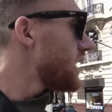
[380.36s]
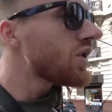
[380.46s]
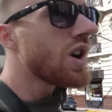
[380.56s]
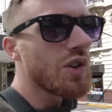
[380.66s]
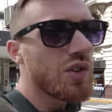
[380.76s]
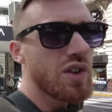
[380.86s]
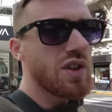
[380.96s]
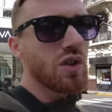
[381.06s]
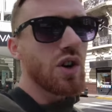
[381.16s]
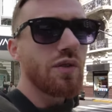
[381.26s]
In regards to the
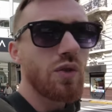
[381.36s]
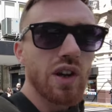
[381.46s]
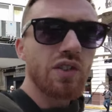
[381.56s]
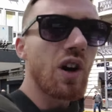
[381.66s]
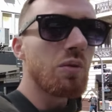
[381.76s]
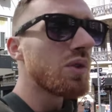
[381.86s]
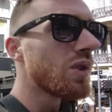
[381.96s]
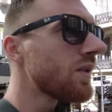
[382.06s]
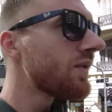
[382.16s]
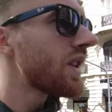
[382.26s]
euro, for
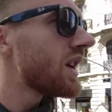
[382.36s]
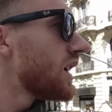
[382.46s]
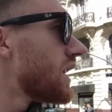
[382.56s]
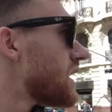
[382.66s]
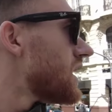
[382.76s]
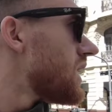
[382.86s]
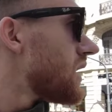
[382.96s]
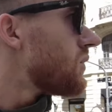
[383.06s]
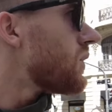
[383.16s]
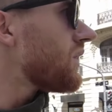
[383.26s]
example,
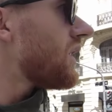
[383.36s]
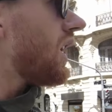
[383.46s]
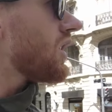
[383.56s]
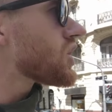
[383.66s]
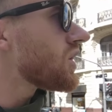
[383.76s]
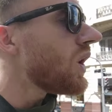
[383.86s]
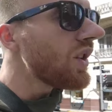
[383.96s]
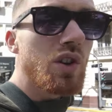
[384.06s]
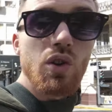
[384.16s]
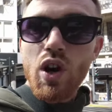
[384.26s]
one,
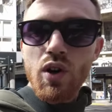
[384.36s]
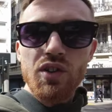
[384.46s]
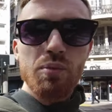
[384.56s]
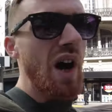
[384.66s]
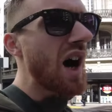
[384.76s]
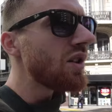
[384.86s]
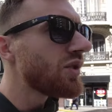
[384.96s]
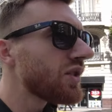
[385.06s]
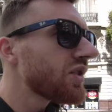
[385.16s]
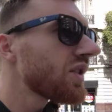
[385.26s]
one euro is
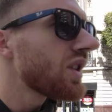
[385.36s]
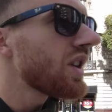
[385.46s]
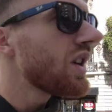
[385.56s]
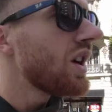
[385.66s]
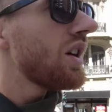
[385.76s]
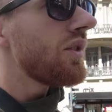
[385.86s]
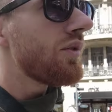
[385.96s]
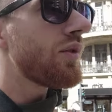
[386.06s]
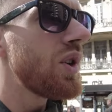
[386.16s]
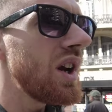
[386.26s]
about
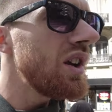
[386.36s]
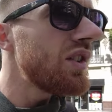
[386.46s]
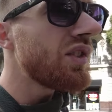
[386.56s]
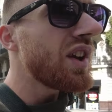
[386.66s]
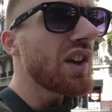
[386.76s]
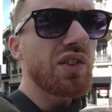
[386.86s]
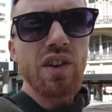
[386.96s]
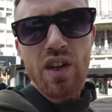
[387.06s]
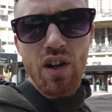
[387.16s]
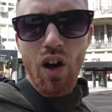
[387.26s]
three hundred
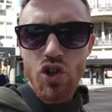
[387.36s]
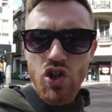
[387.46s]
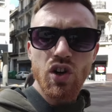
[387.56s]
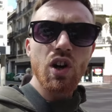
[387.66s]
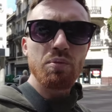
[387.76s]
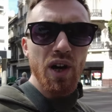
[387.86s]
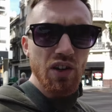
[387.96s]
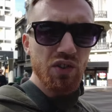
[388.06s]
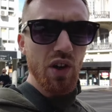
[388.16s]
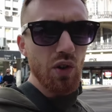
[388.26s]
sixty Argentine
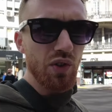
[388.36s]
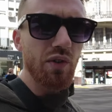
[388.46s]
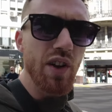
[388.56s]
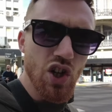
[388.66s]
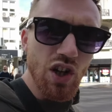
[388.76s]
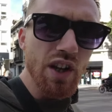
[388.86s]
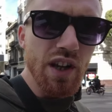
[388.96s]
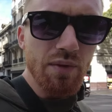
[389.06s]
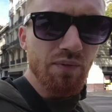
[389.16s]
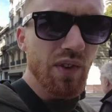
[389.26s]
pesos
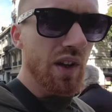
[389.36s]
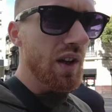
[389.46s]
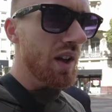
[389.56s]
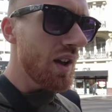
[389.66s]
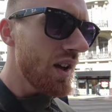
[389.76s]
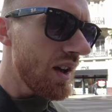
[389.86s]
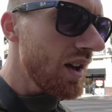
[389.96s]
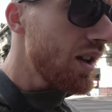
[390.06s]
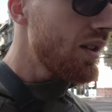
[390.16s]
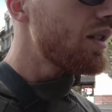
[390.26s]
officially.
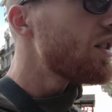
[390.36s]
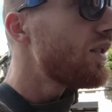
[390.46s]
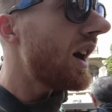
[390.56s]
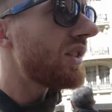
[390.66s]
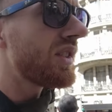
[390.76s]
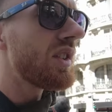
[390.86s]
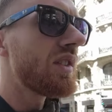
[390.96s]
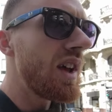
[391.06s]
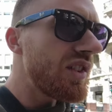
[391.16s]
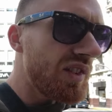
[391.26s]
That's the,
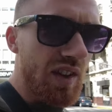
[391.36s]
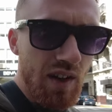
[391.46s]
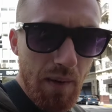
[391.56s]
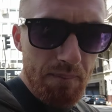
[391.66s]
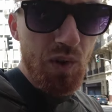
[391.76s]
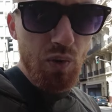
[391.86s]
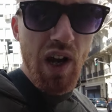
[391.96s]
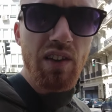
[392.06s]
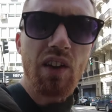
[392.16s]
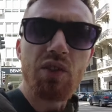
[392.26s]
that's the, um, the
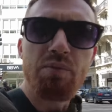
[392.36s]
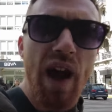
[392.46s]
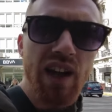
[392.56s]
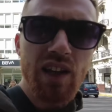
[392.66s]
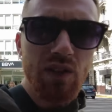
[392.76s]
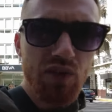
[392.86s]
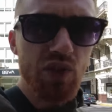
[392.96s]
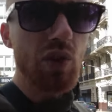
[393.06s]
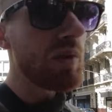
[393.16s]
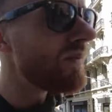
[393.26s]
rate that the bank gives
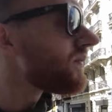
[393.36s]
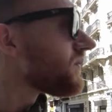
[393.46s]
you.